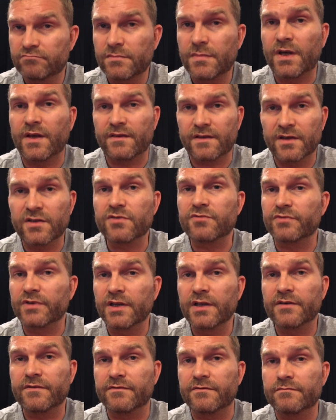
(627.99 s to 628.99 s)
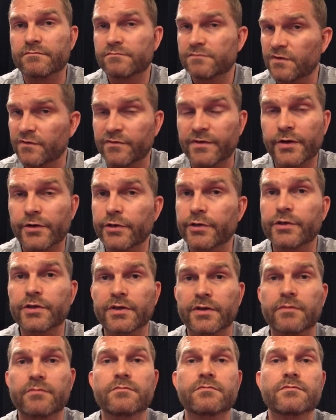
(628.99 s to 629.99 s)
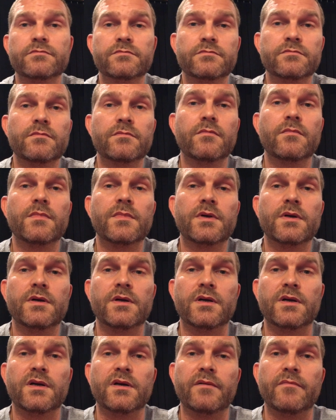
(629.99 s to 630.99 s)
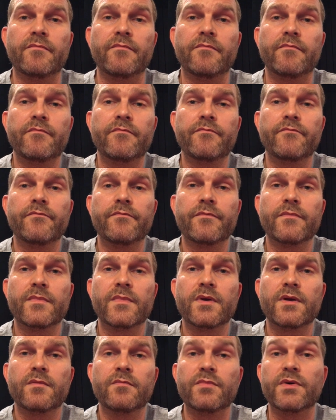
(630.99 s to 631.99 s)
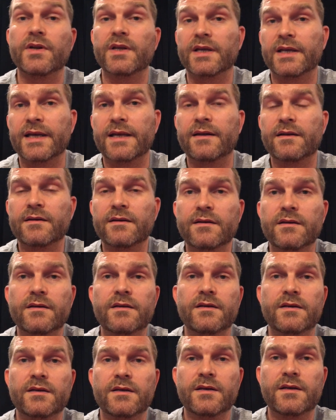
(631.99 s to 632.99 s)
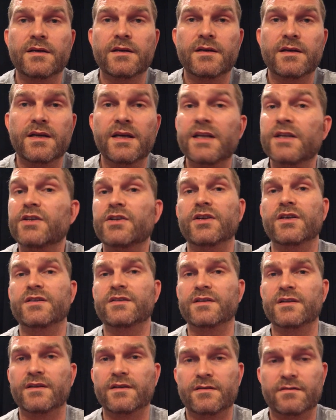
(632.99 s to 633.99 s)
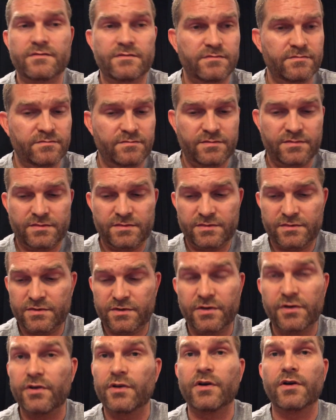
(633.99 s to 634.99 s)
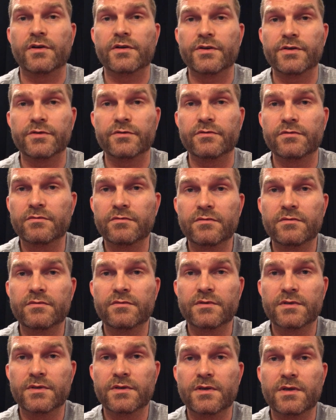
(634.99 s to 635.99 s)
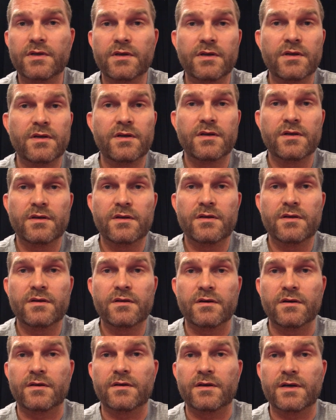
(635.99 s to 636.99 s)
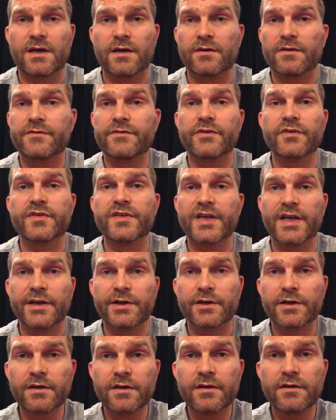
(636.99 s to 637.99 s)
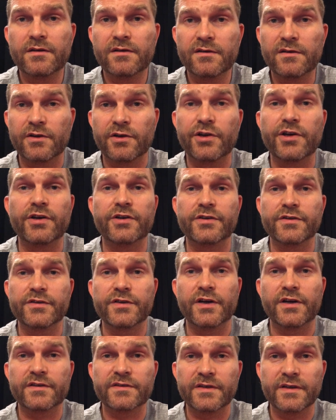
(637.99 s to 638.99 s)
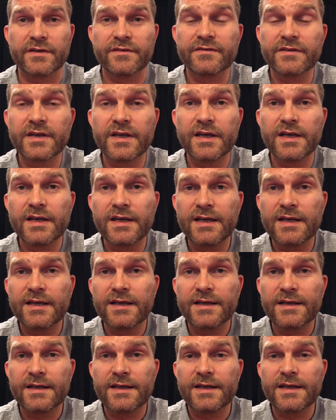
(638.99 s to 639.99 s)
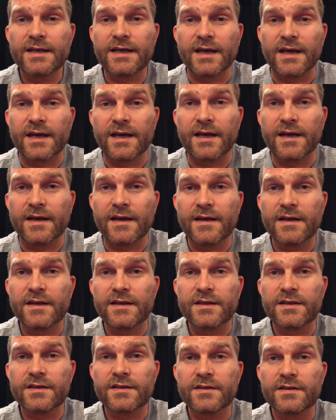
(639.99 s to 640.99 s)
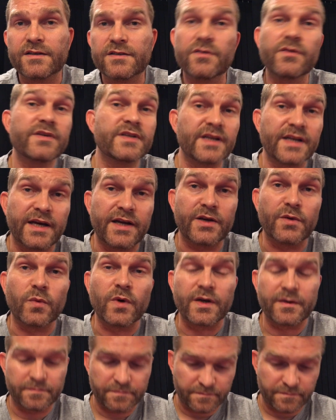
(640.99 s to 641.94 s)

I think, is really very good. But again, it doesn't knock you out of your chair or knock your socks off. So it's a 91.